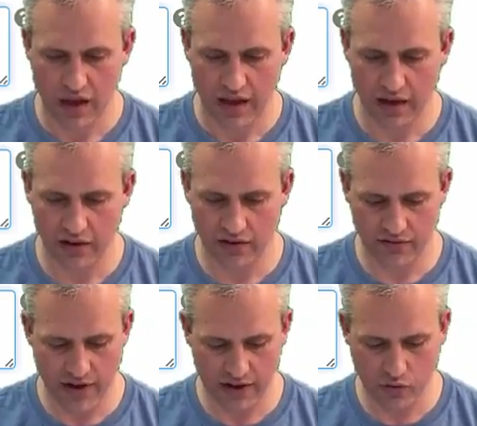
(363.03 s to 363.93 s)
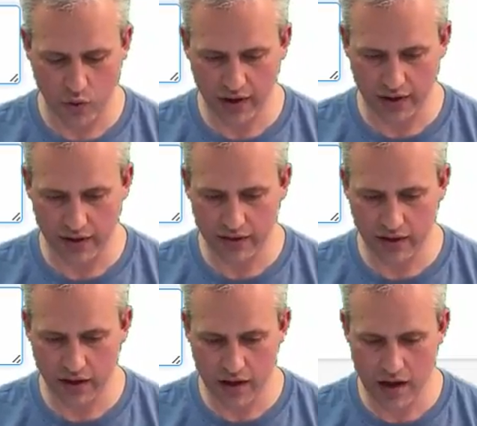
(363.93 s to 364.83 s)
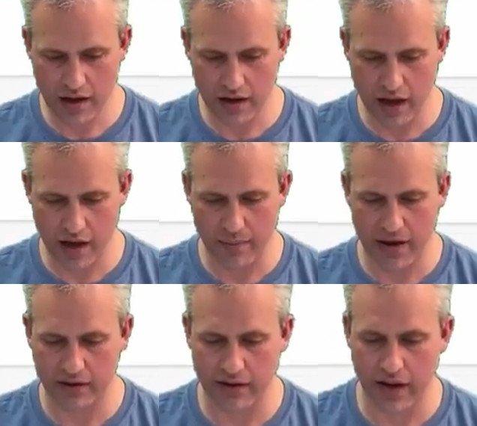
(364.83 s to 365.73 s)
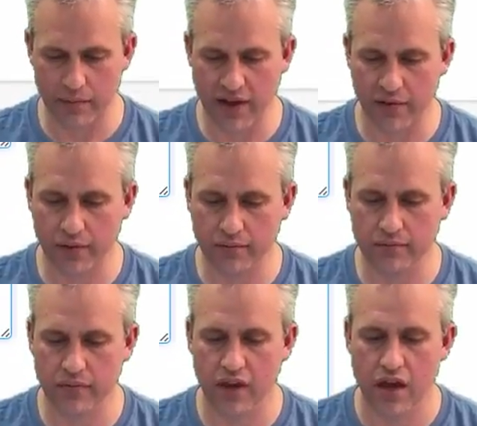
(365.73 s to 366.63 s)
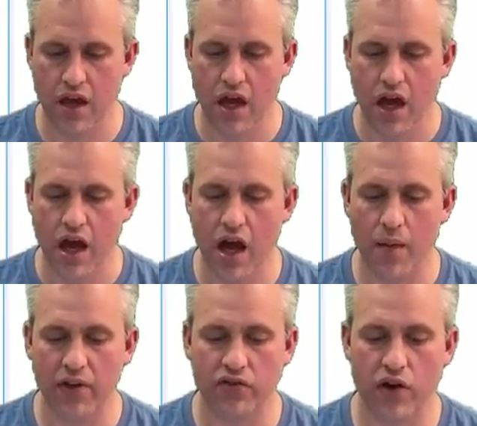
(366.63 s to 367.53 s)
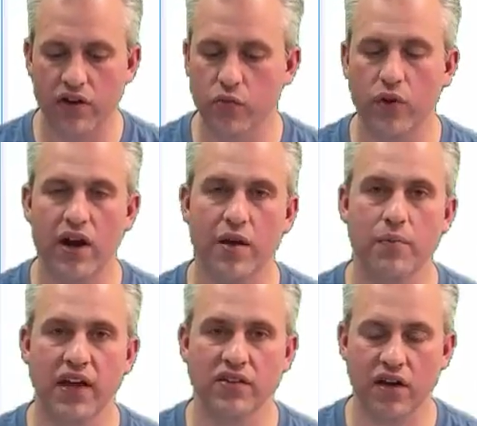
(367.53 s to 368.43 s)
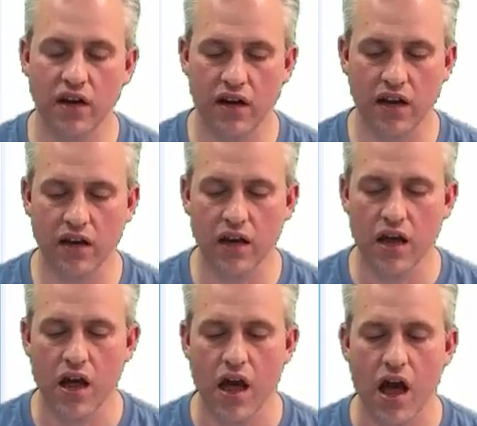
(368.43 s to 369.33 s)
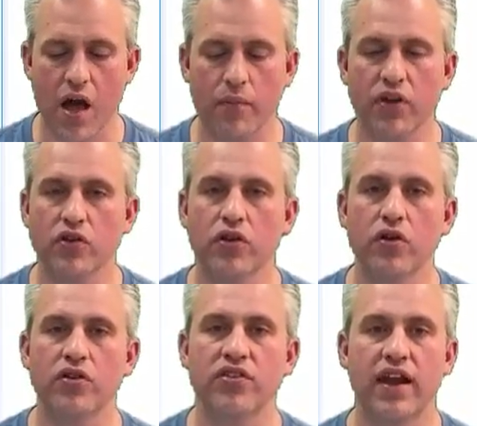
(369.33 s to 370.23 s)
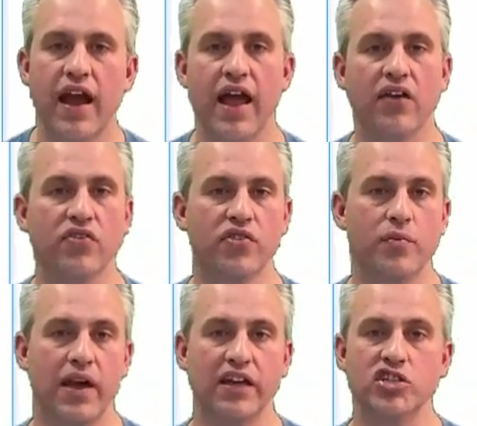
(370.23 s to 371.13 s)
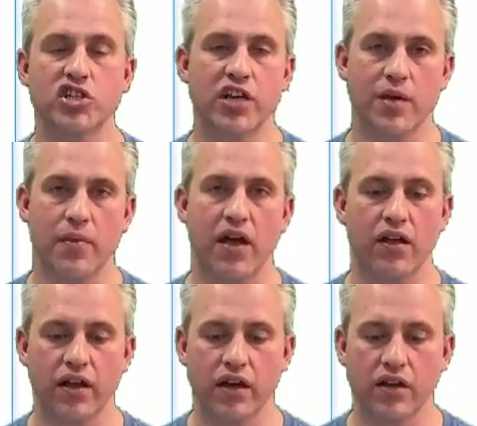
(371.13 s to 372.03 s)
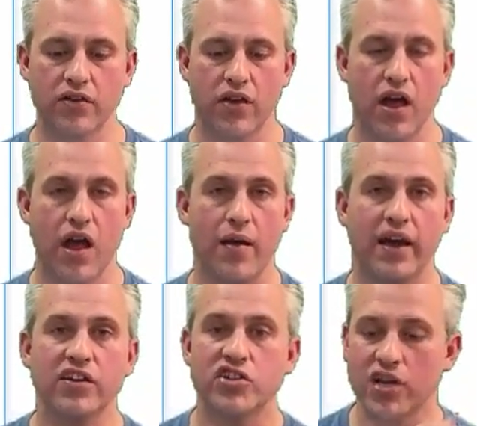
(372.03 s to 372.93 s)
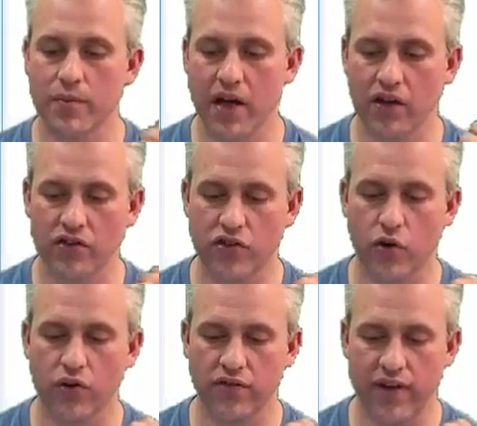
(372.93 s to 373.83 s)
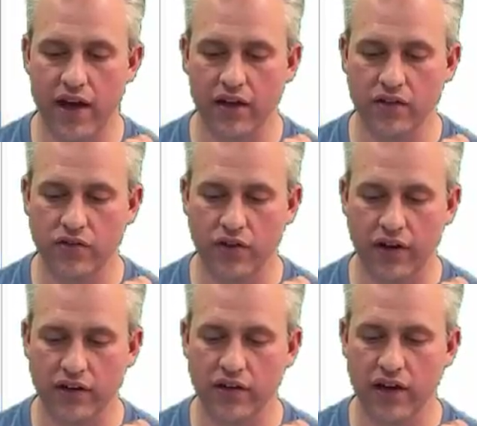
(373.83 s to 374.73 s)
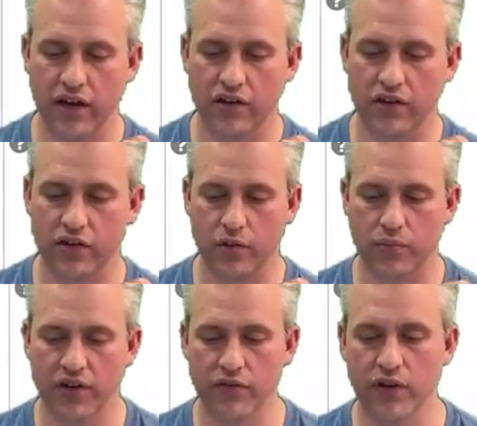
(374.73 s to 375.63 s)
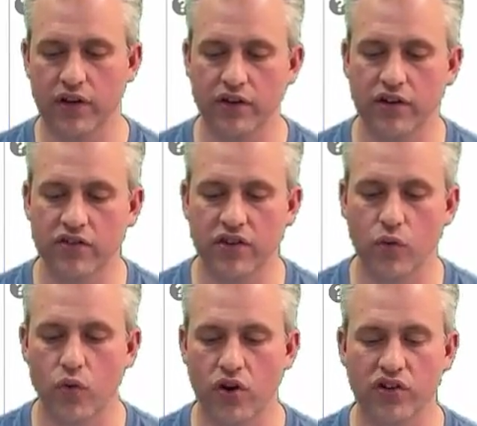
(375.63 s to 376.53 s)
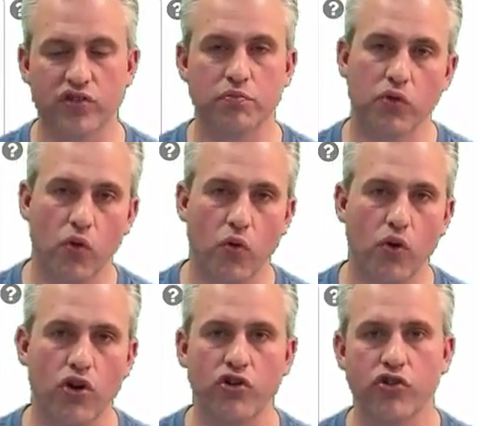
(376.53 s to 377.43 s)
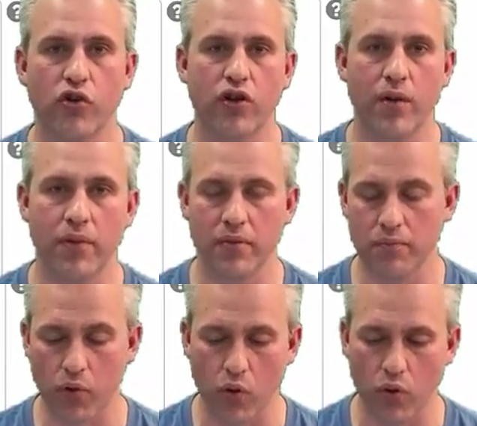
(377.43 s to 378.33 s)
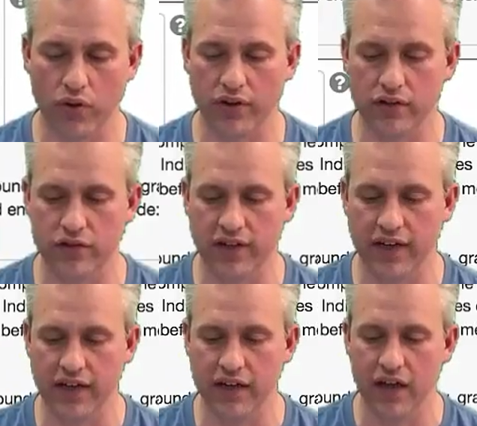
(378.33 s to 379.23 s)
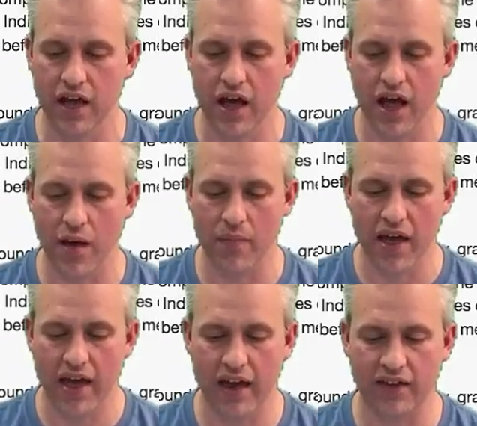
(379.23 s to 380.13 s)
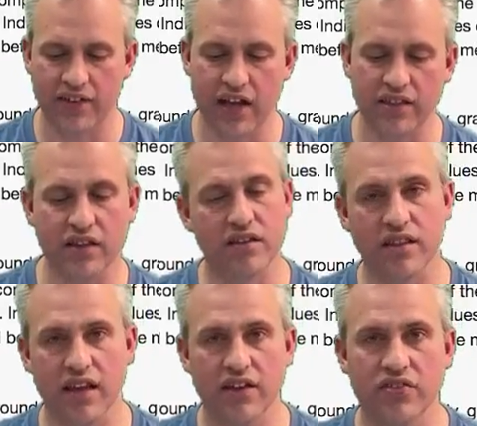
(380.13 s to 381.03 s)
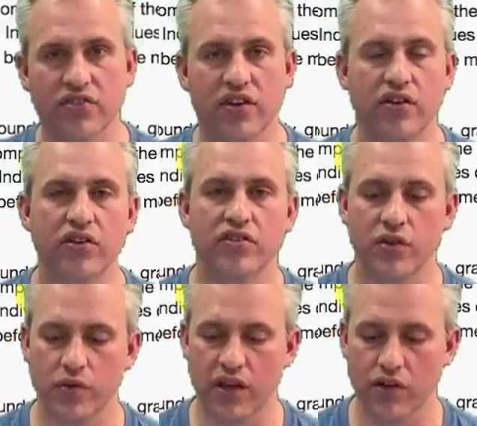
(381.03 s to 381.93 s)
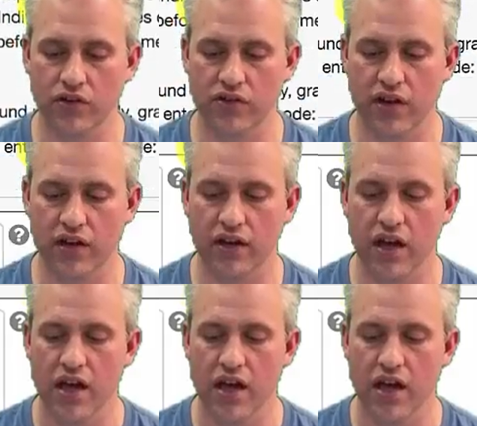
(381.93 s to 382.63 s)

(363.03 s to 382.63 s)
It is, in fact, quite lengthy. Not about to type that one. And so I just went ahead and pasted it in. You'll notice that it has some HTML in it. HTML is totally valid. So you can kind of click on the preview here. You can see the word explore showed up in bold and green. And it's got this list, and you can see what that looks like.